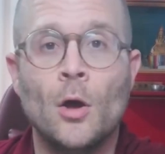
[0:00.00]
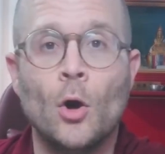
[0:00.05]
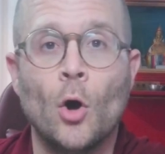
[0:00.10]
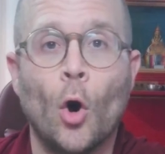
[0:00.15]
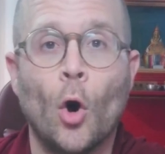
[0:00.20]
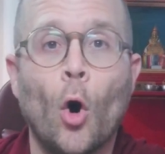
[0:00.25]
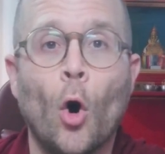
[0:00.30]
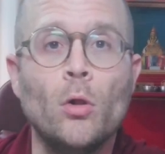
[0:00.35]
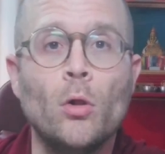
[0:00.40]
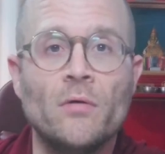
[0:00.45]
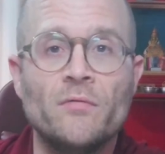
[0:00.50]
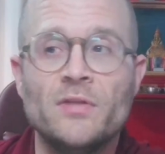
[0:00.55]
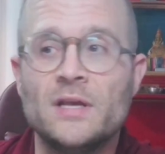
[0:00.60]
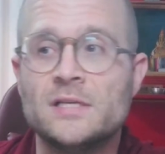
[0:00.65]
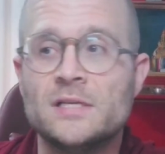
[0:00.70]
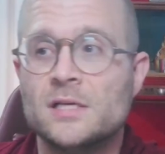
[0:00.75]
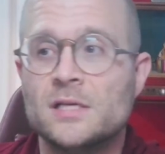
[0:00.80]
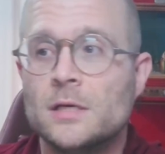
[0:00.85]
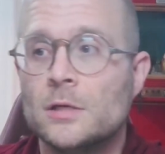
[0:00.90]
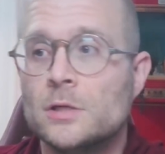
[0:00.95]
All of these
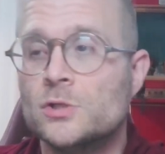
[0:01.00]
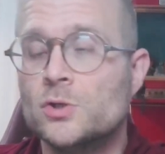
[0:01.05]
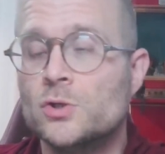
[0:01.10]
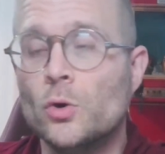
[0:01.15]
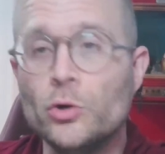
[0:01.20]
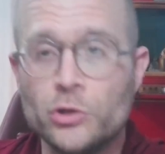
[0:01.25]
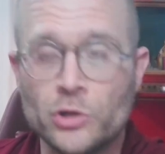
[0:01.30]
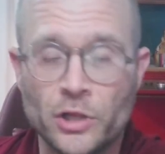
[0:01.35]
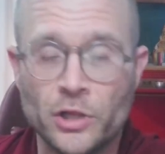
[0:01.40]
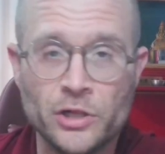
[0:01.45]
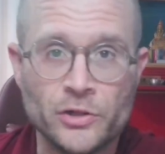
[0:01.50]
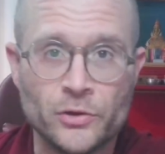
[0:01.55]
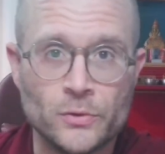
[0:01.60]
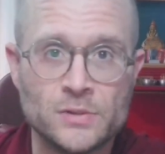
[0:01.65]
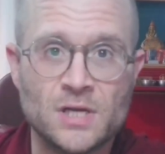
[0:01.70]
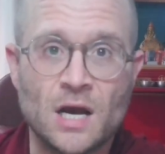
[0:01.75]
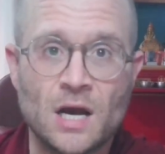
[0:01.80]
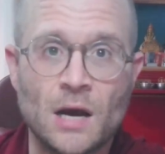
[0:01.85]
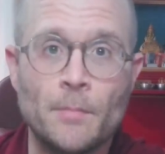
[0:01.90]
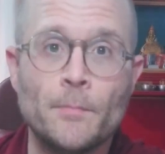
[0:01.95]
social issues
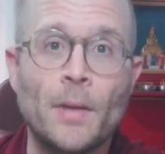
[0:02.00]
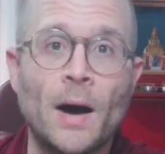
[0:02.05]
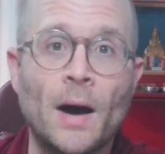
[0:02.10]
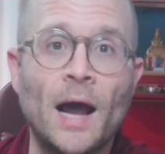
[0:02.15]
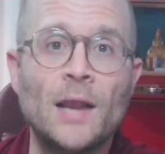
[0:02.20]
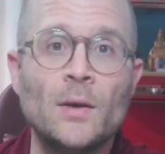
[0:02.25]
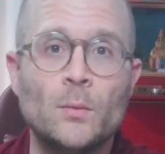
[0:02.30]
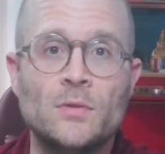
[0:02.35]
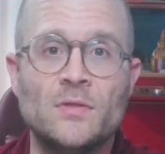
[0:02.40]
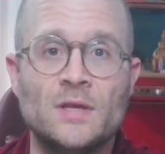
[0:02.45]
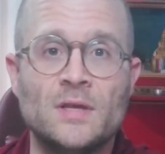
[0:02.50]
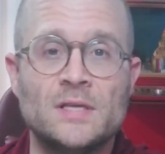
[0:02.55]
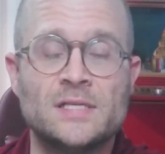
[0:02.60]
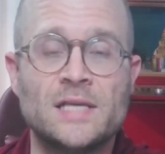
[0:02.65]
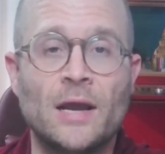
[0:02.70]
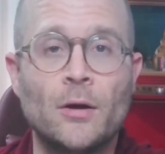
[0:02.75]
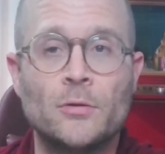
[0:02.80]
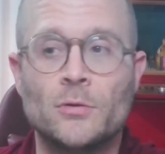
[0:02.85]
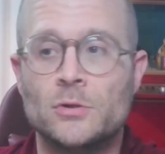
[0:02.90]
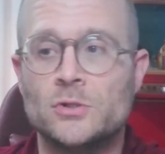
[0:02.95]
combined with these
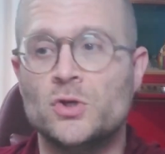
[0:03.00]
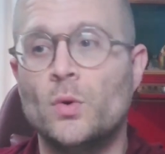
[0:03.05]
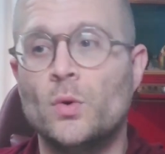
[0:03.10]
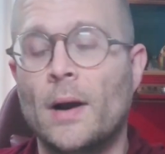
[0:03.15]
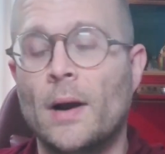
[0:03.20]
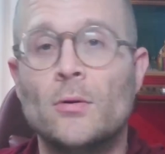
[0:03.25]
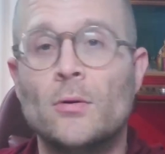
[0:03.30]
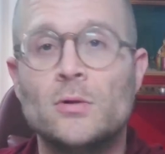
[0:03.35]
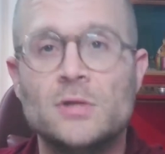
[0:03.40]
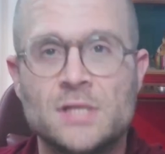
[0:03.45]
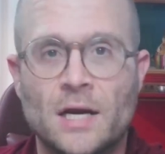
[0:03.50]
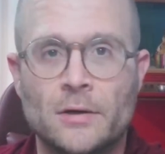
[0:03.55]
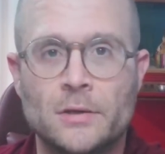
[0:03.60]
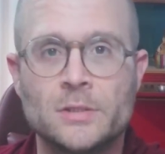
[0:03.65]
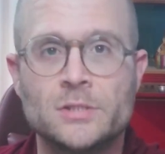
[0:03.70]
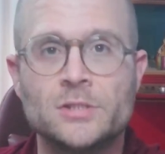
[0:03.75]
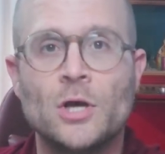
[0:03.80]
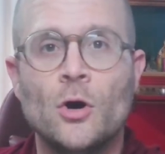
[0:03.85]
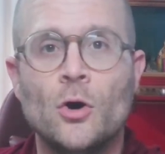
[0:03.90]
characters who are outsiders,